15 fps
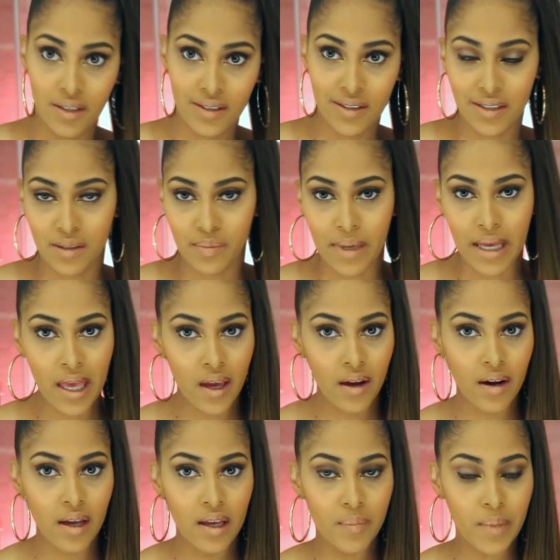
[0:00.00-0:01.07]
Since my
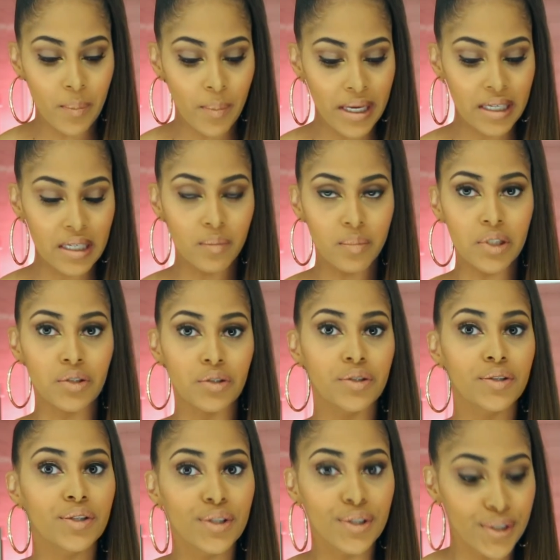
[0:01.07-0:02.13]
hair and my makeup is
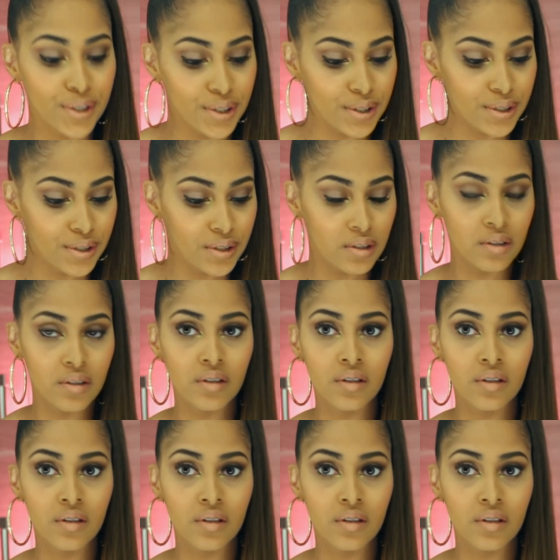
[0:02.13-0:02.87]
done,